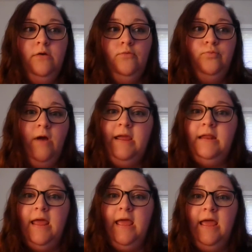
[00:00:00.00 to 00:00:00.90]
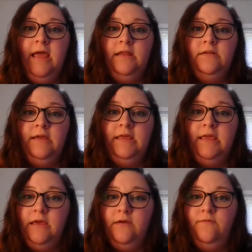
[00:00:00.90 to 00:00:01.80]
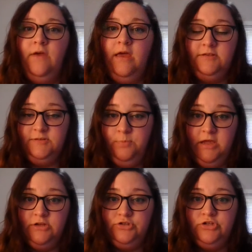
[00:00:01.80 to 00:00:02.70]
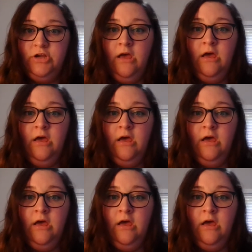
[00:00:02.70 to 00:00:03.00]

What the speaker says: write and give a speech.